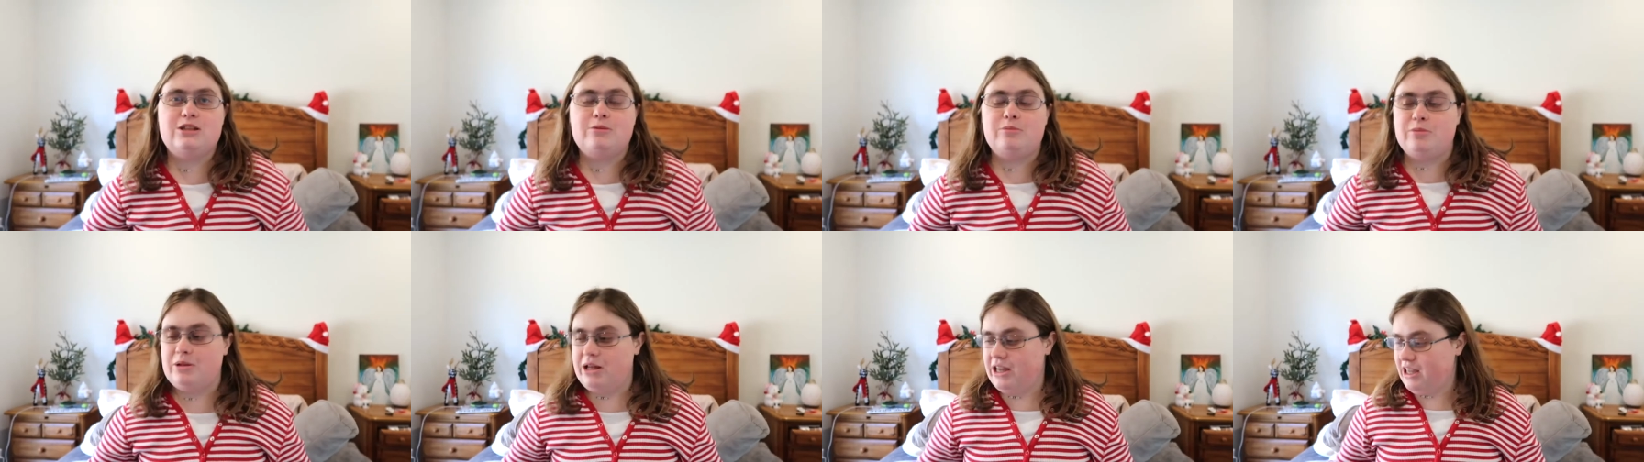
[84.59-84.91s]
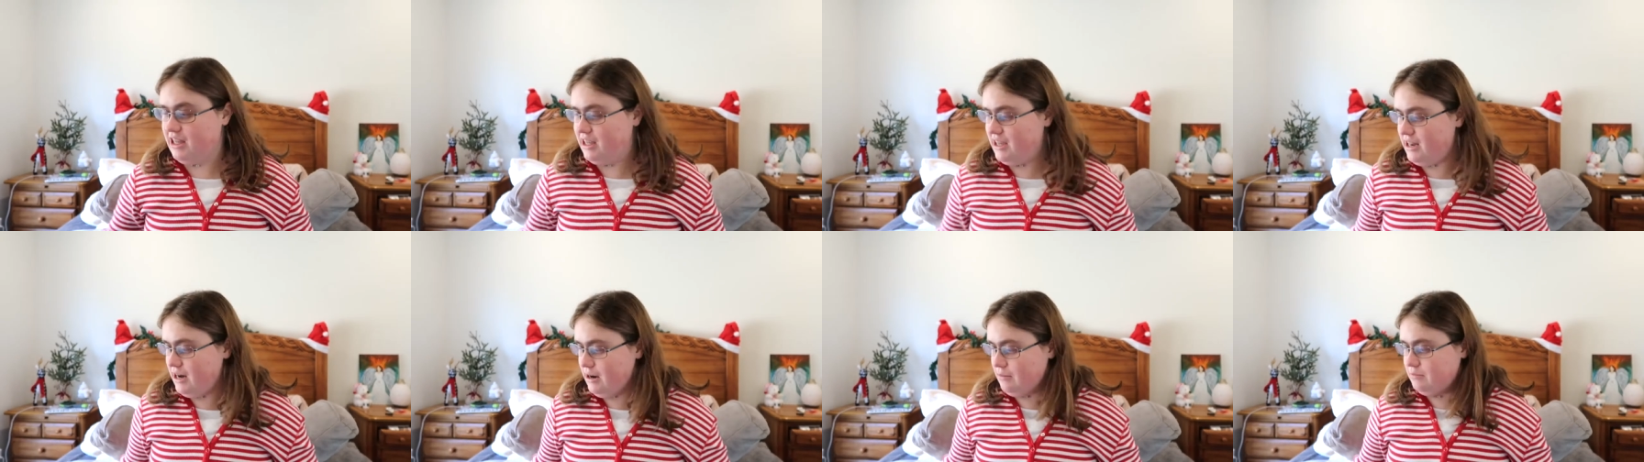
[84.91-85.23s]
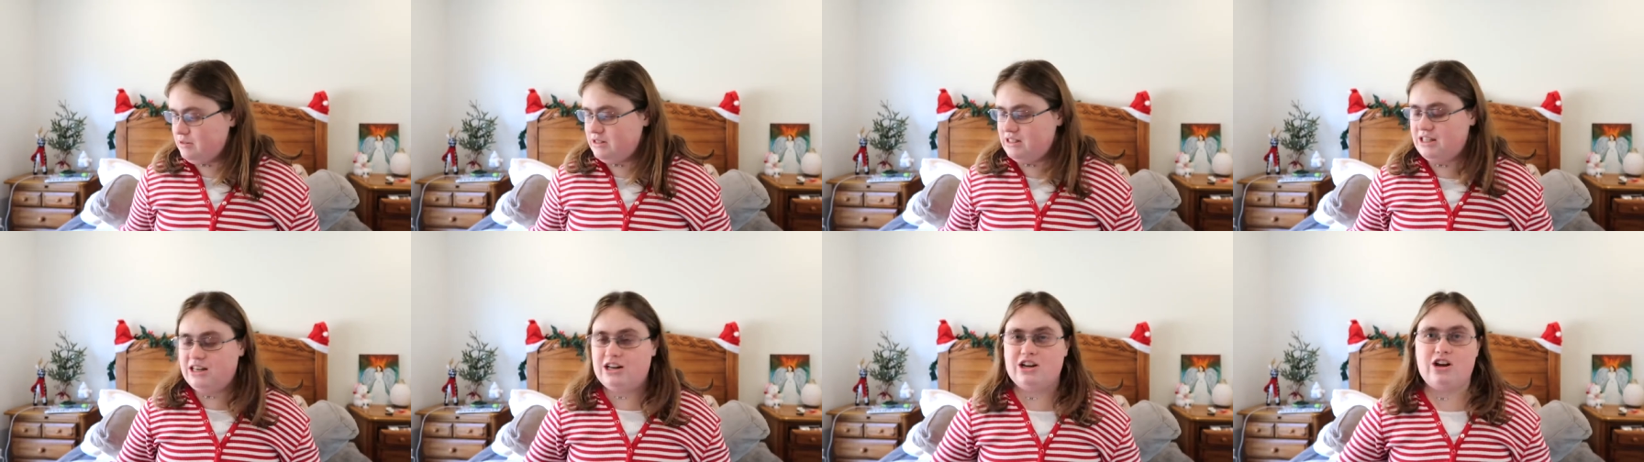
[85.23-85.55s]
the blanket I'm
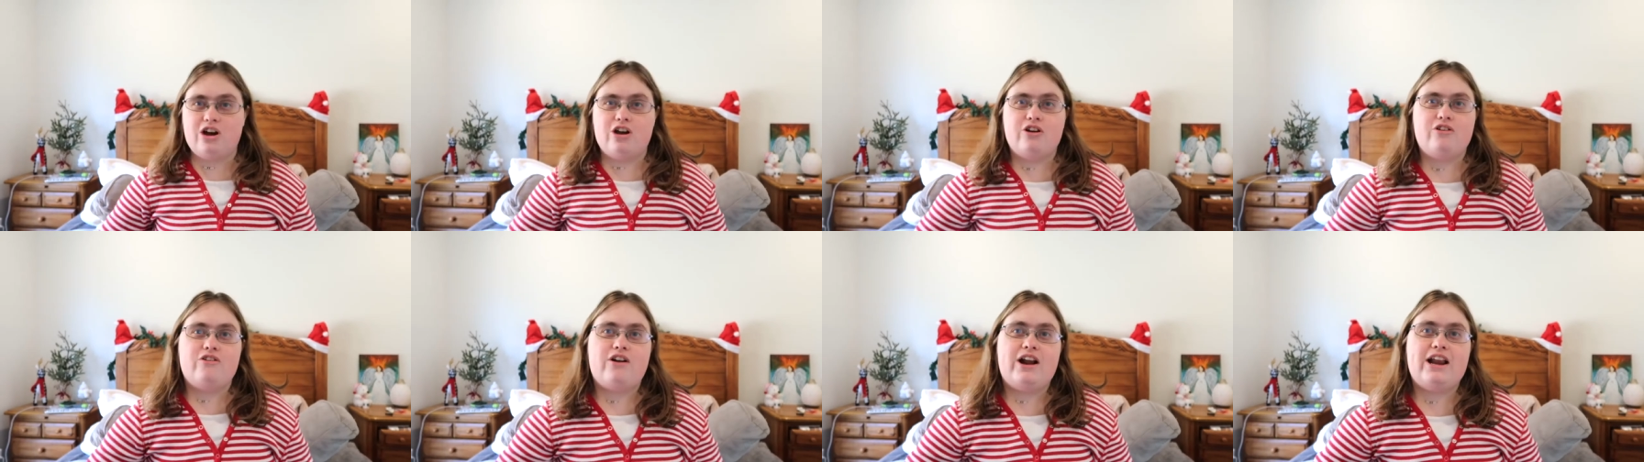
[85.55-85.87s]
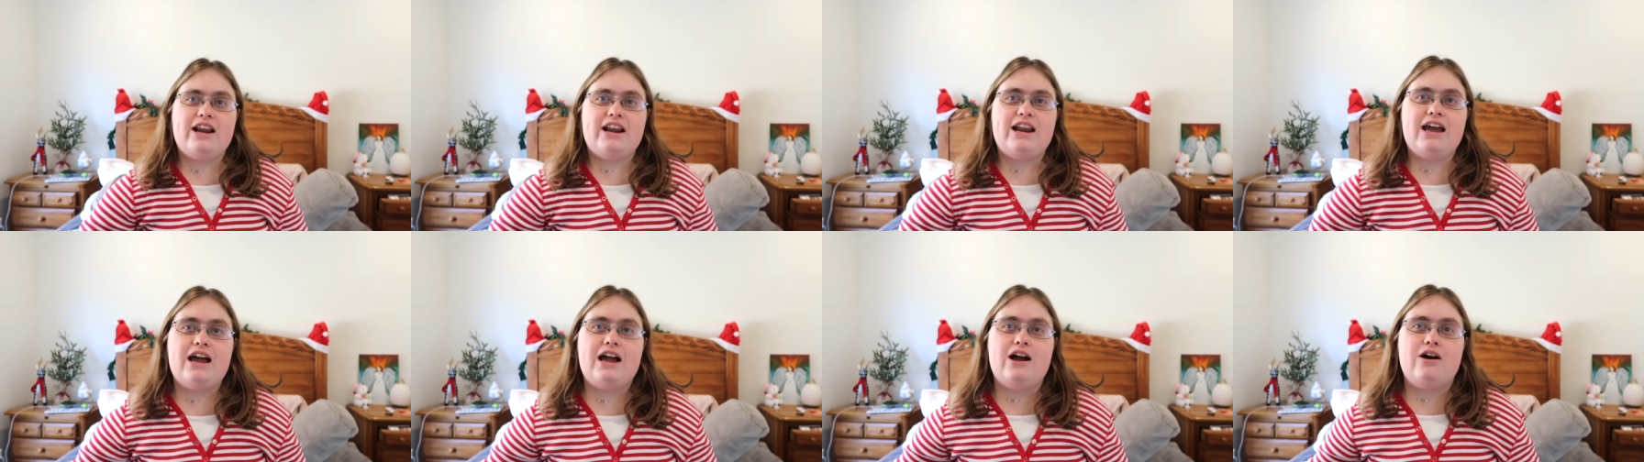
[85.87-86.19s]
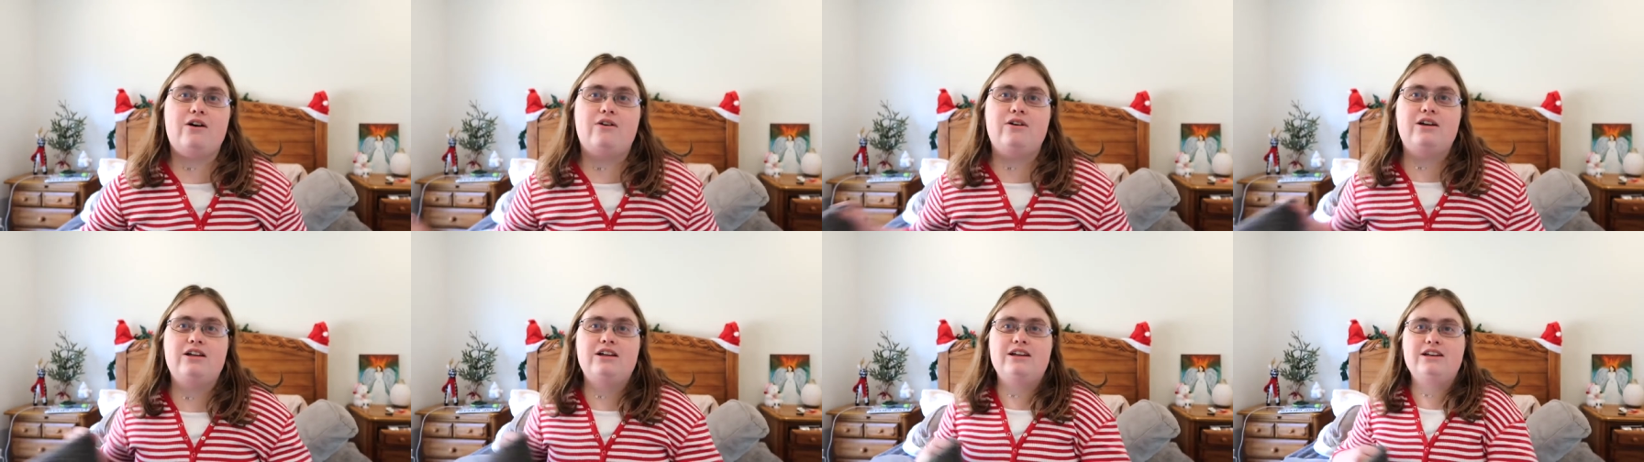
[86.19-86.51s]
sitting on right
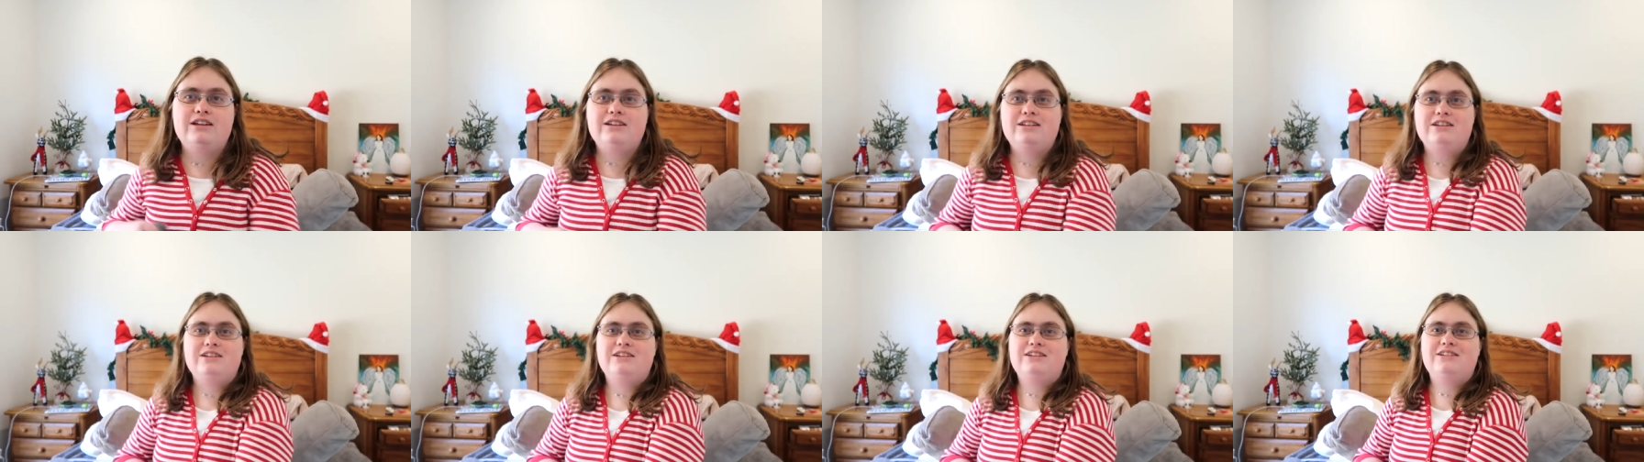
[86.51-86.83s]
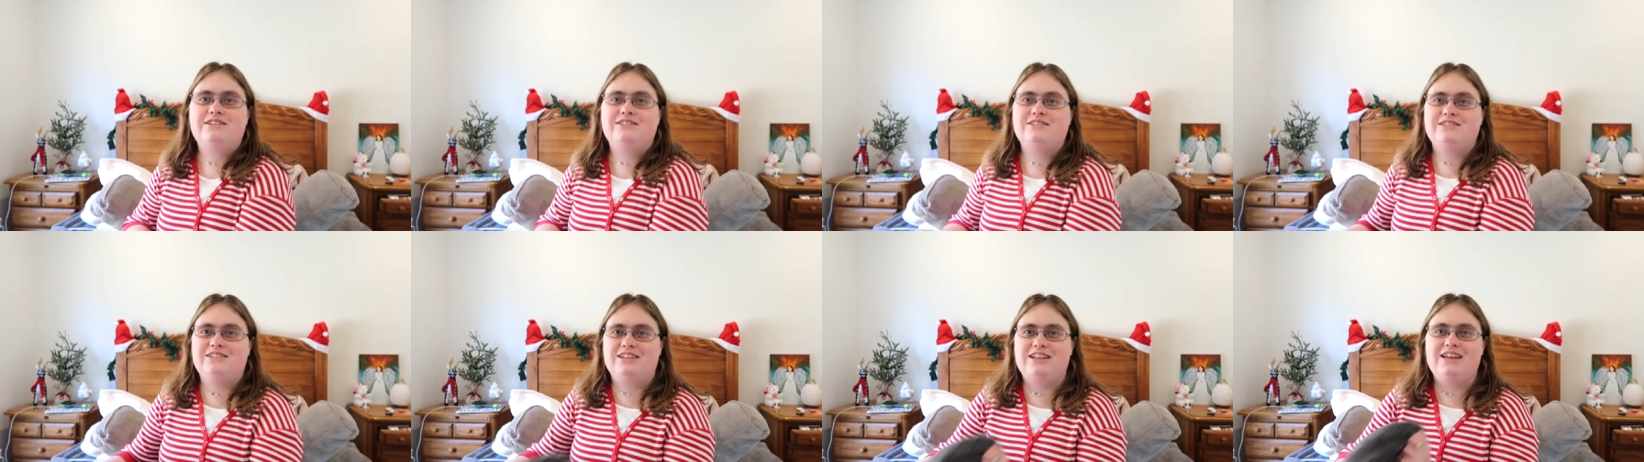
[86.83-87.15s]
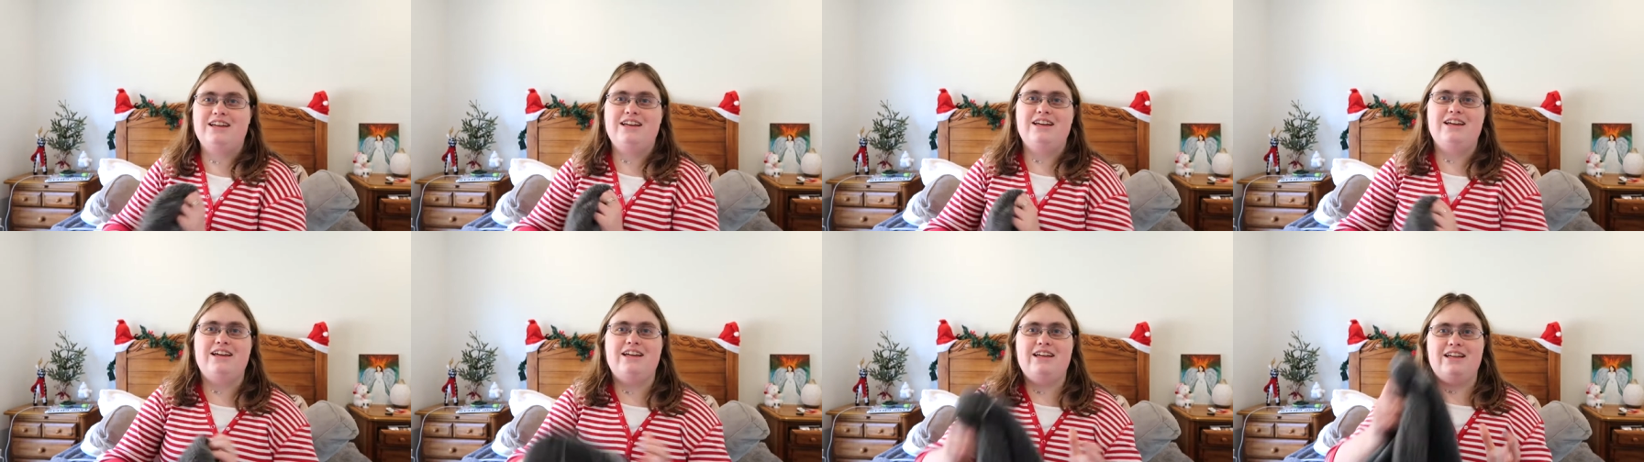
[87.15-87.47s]
now.
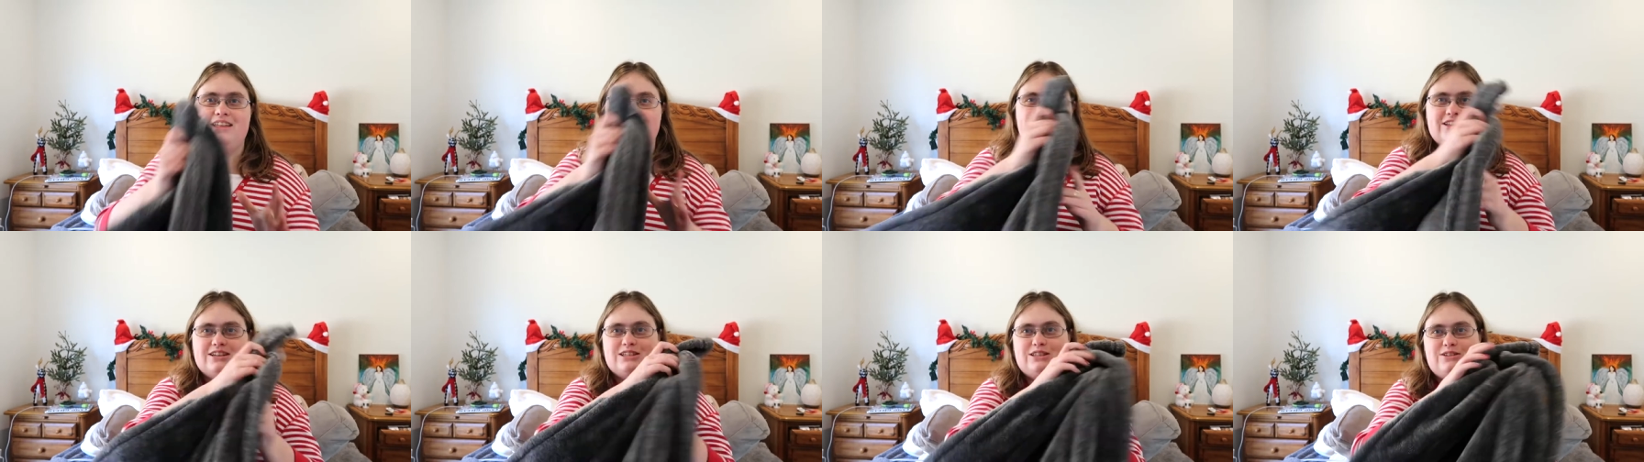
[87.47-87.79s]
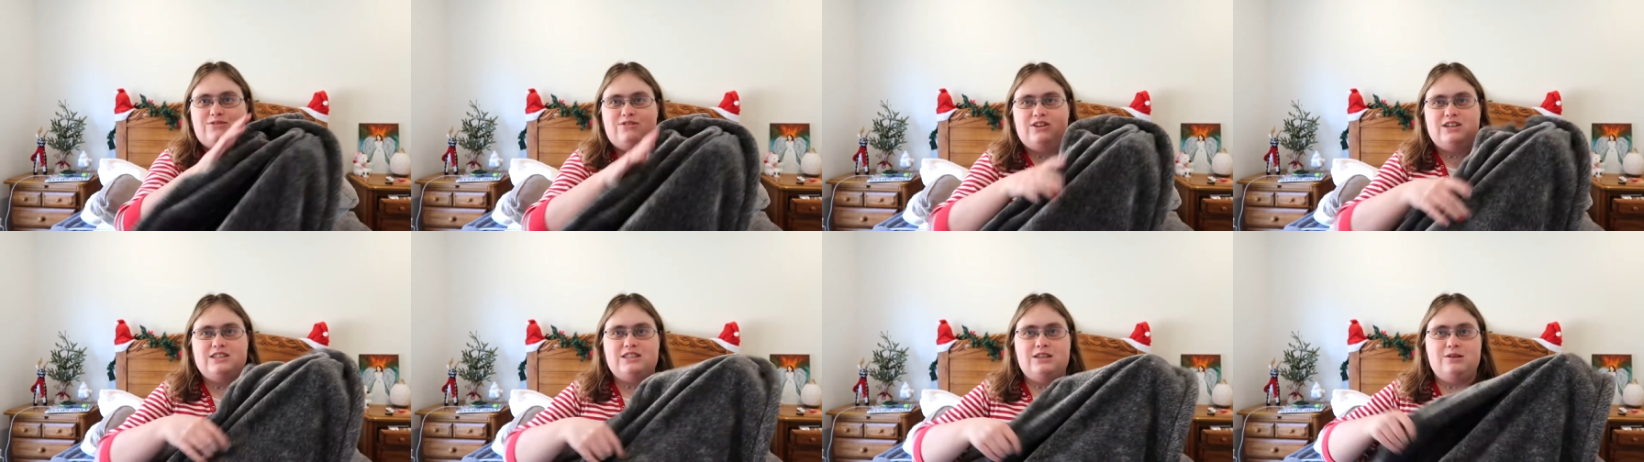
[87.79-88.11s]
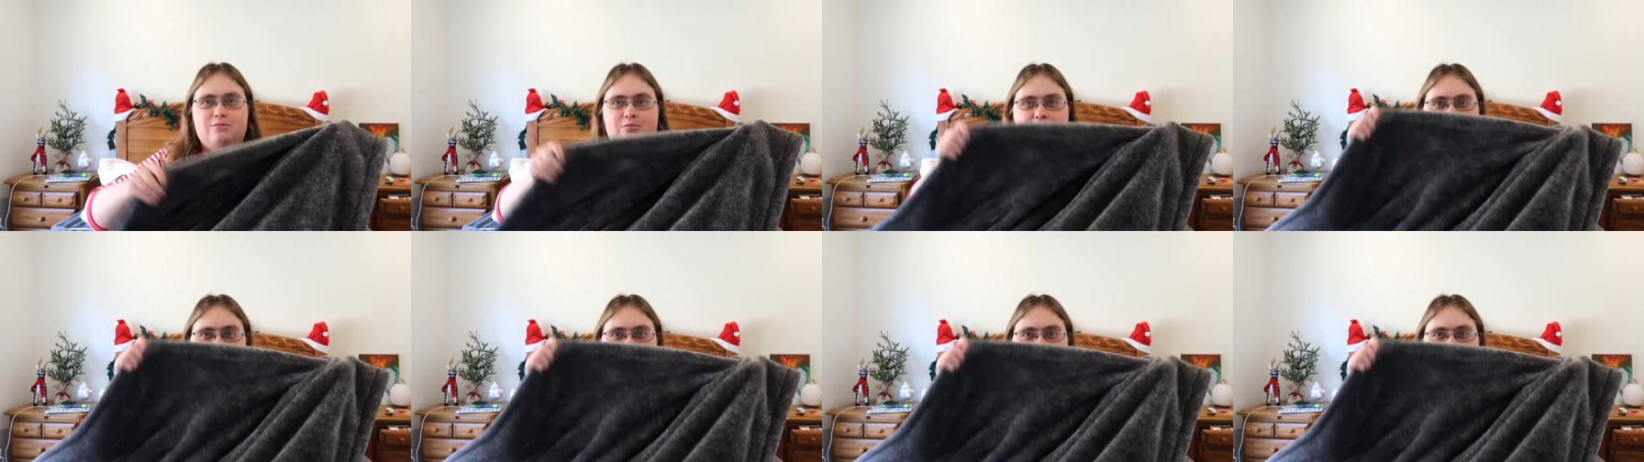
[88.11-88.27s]
This fuzzy